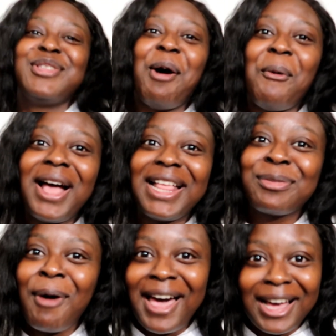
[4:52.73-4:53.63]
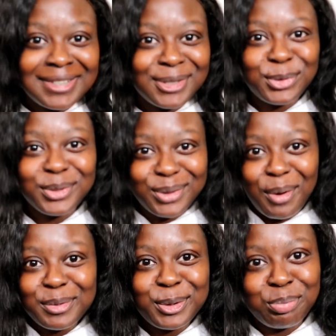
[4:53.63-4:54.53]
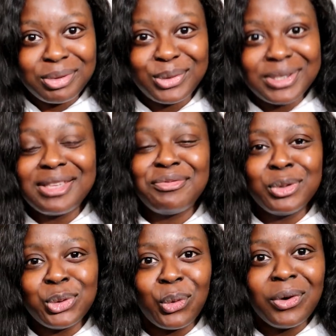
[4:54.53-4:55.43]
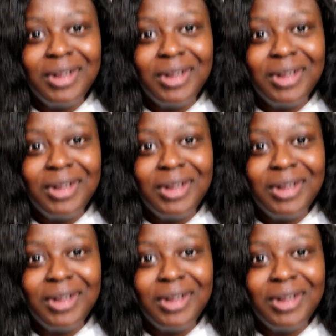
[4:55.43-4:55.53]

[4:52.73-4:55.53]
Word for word: now, that's why I asked you, do you want me to put you in the video?